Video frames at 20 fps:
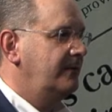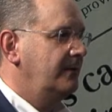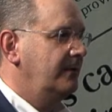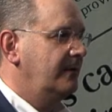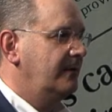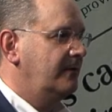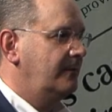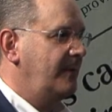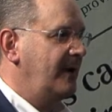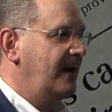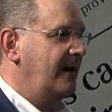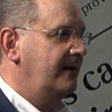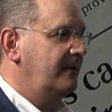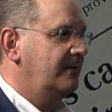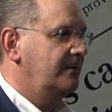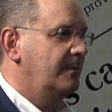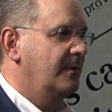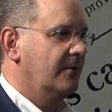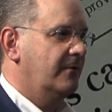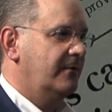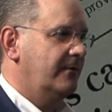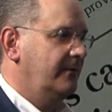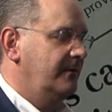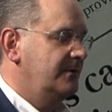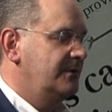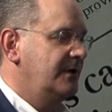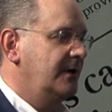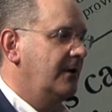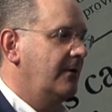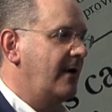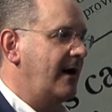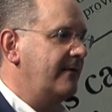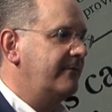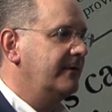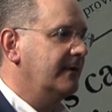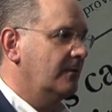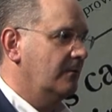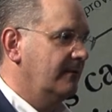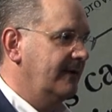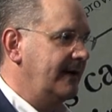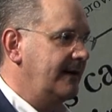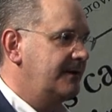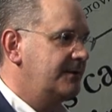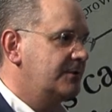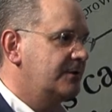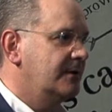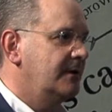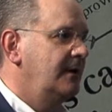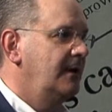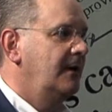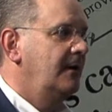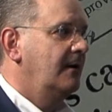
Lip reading: to expand both in geographic reach